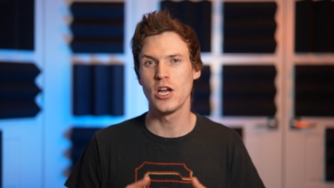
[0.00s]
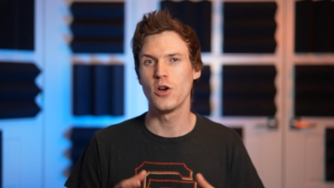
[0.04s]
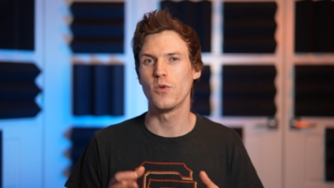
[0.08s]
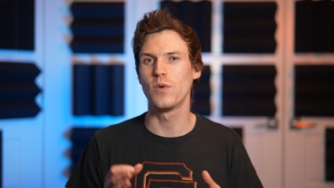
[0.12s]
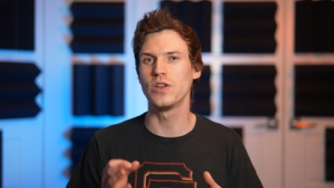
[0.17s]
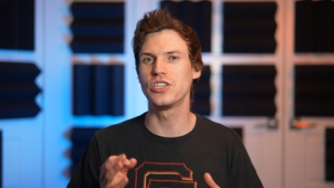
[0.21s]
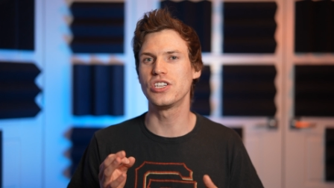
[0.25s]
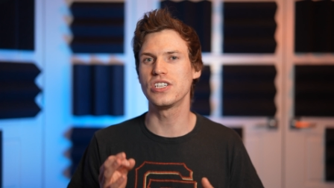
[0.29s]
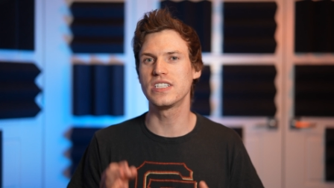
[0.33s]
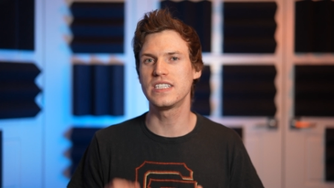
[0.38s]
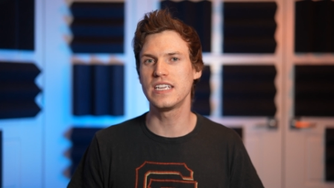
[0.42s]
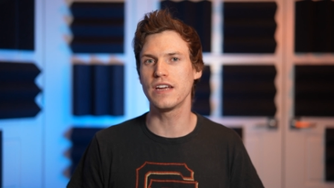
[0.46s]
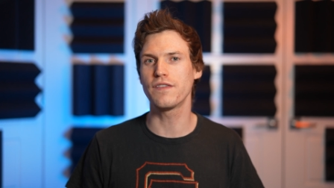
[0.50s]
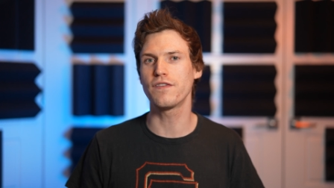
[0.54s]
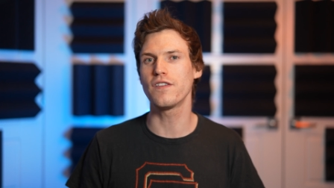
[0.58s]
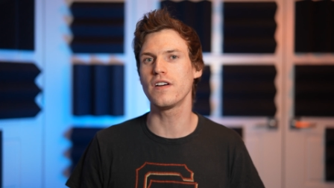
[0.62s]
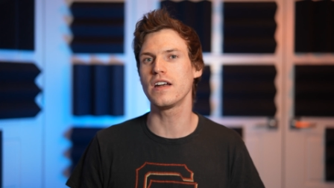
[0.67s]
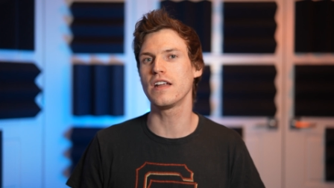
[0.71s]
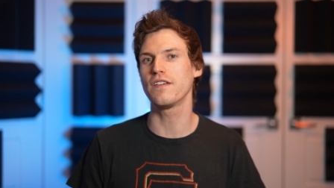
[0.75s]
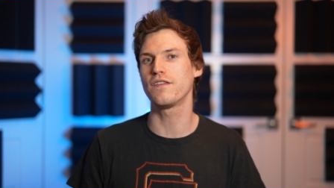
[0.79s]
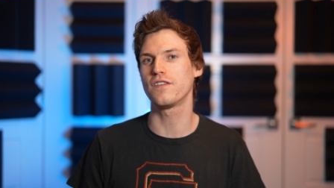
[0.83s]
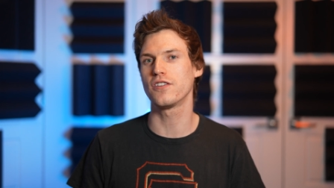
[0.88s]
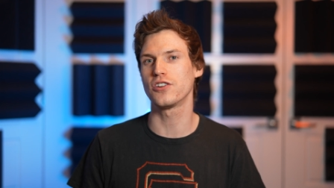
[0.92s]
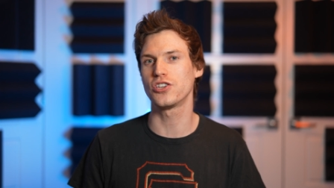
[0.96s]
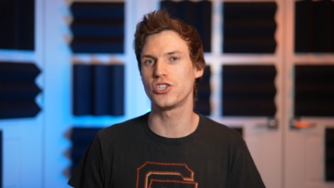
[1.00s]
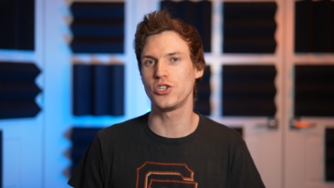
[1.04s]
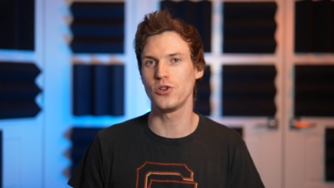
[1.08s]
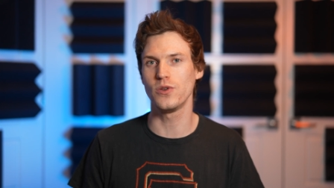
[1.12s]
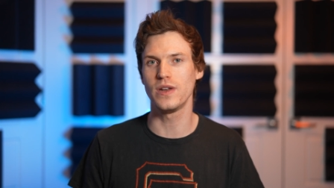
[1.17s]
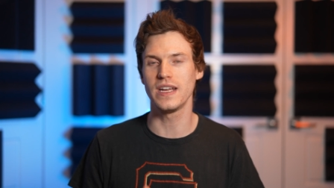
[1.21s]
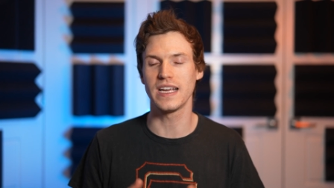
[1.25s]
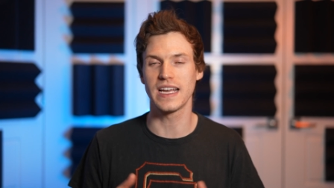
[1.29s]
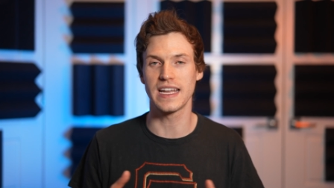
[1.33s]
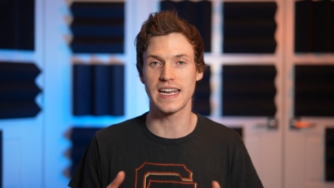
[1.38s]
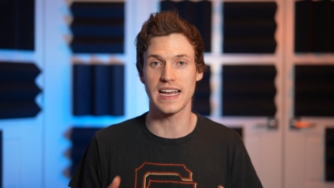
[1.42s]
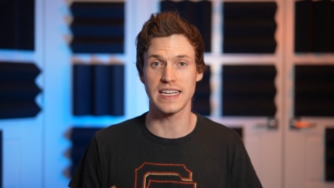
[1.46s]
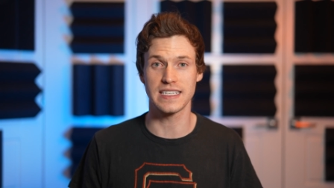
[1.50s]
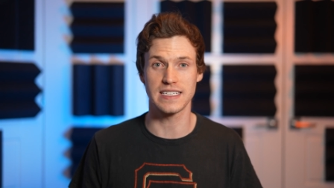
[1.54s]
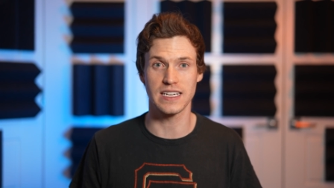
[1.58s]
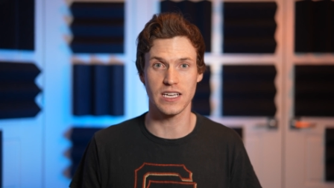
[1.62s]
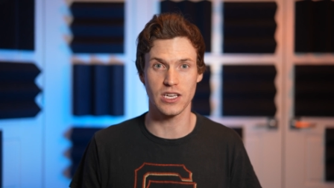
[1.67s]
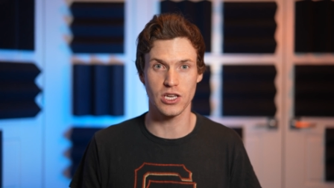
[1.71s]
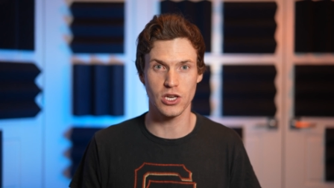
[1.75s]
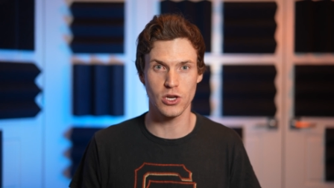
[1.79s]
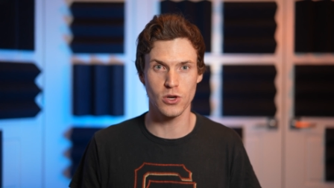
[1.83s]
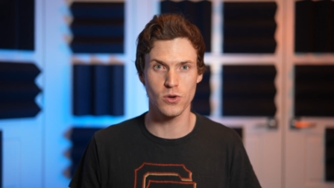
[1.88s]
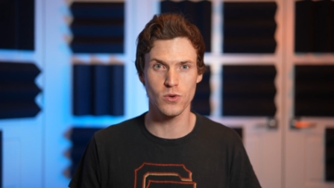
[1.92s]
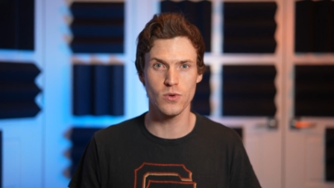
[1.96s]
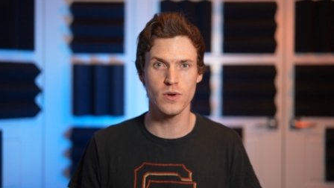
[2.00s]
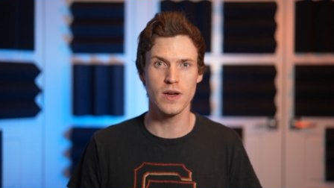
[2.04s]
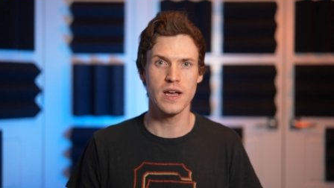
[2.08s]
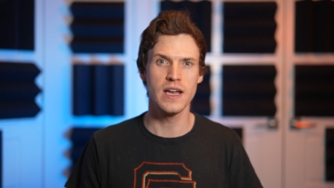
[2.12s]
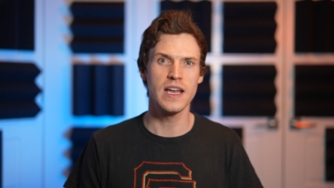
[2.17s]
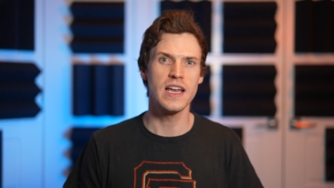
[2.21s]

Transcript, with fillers: which is different if you're shooting in S&Q,